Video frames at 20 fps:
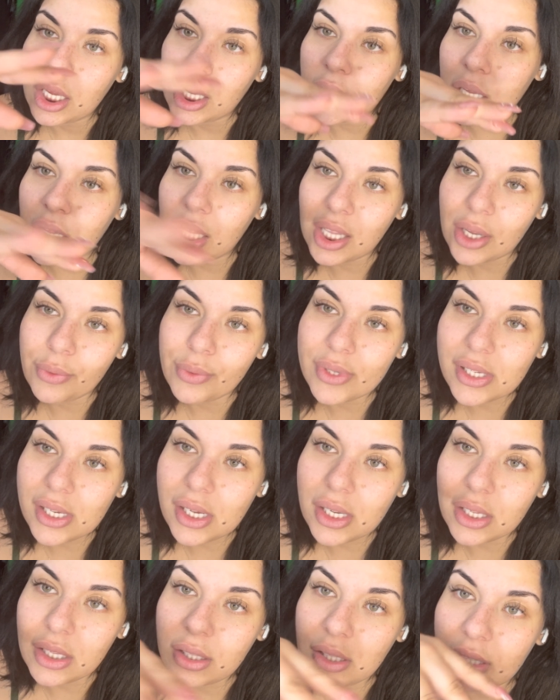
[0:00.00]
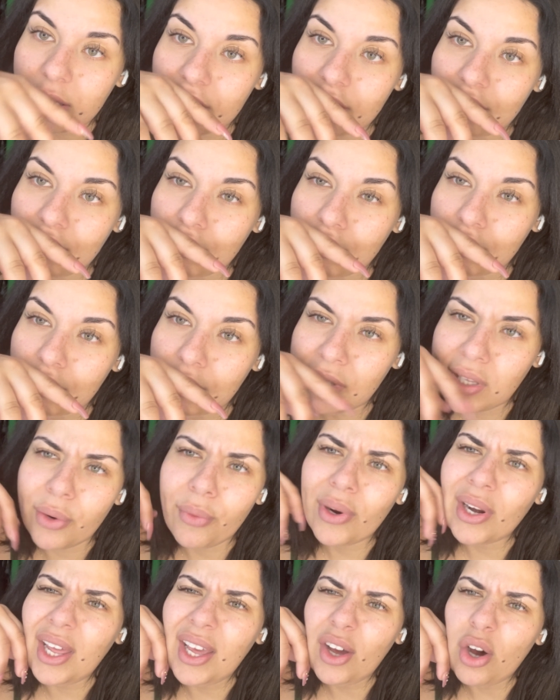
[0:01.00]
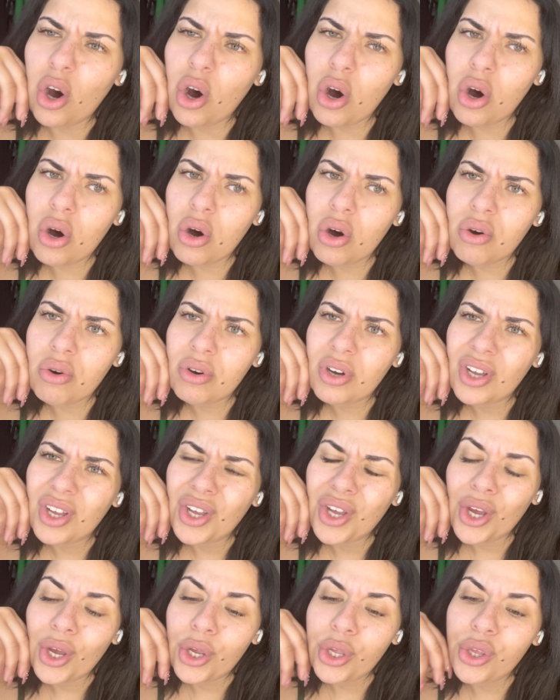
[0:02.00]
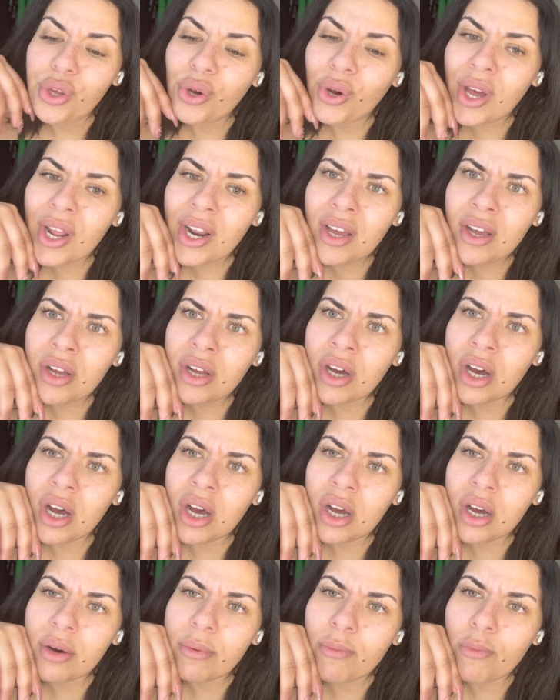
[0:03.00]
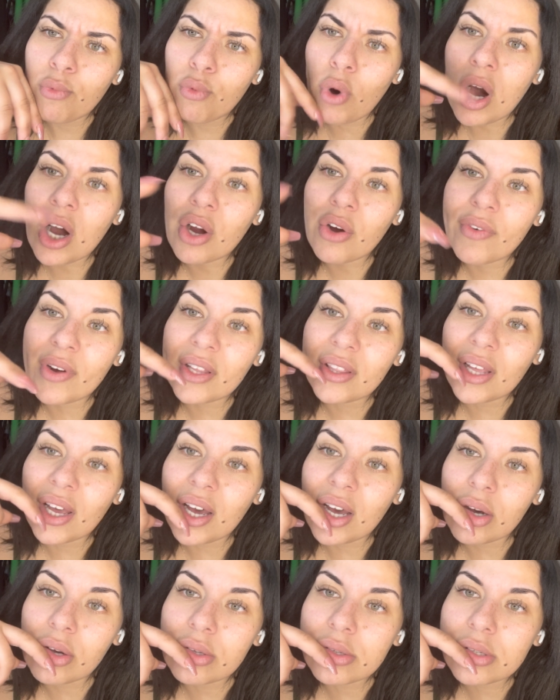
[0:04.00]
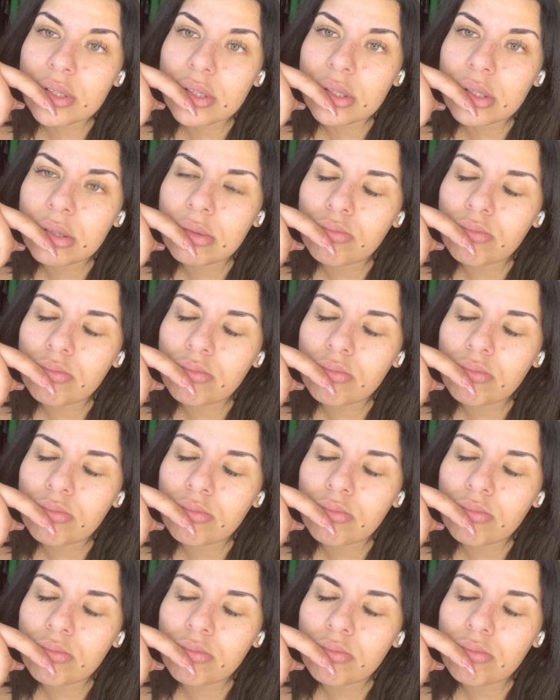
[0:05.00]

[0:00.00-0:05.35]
And that was it. They were like, oh, you gotta walk around the house.